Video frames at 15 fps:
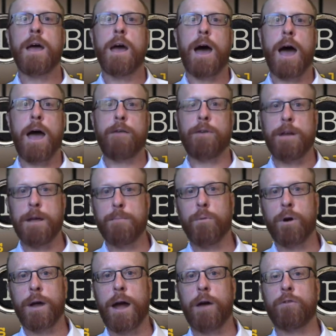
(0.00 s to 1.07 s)
I have an
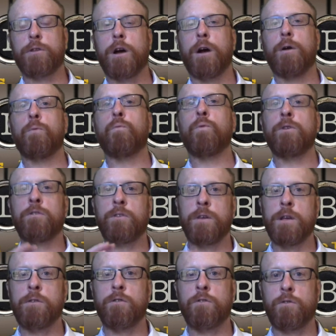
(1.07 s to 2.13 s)
ebook out there which
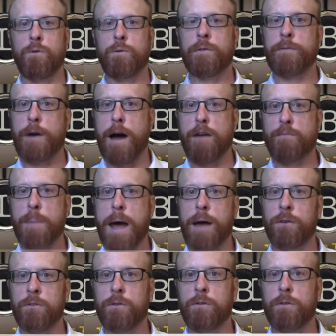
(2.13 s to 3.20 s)
teaches you the 5
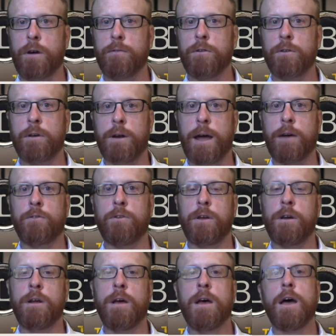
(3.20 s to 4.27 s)
paths to service
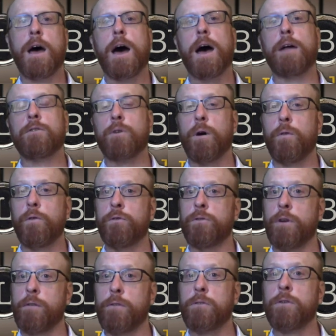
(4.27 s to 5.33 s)
connection. It's called the
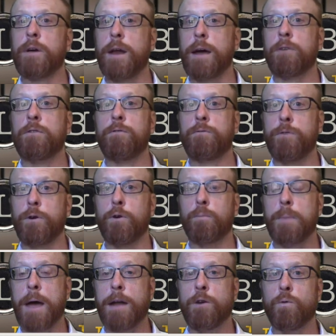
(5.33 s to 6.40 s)
Service Connection Field
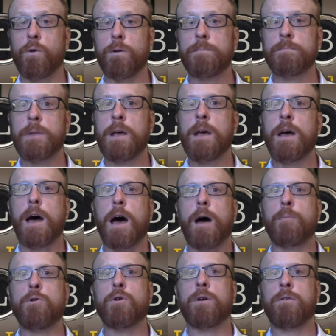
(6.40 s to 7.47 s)
Manual.
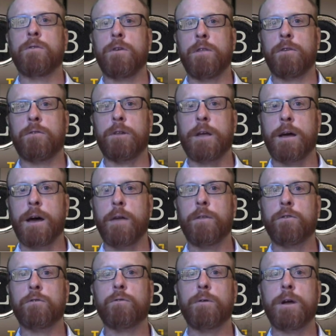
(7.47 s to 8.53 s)
You can see this link on the
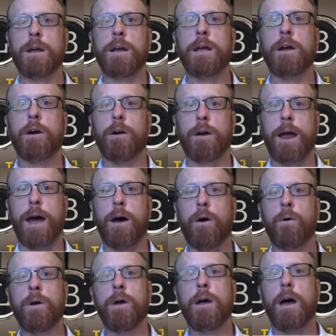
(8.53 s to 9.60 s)
screen here
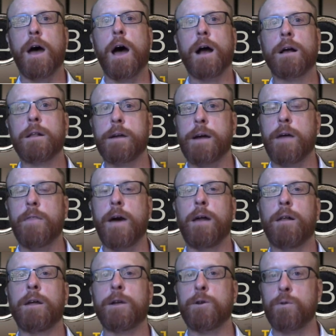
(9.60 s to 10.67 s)
now. Click on
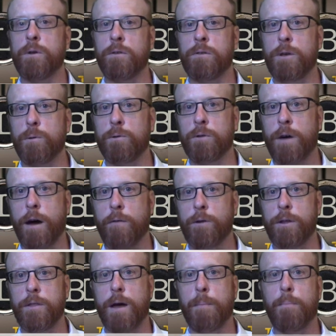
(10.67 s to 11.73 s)
that link. You can see what's covered
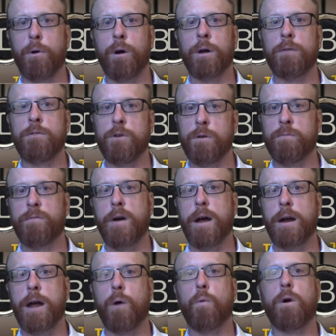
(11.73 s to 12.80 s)
in that book, and you can
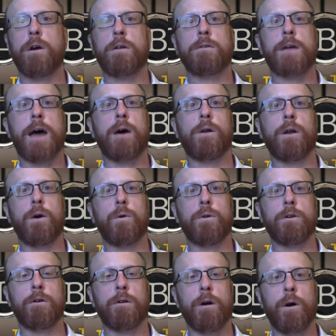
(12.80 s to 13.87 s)
find out where to
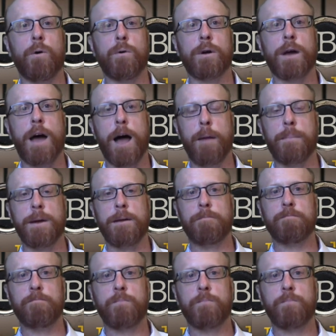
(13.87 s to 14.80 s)
download your own copy.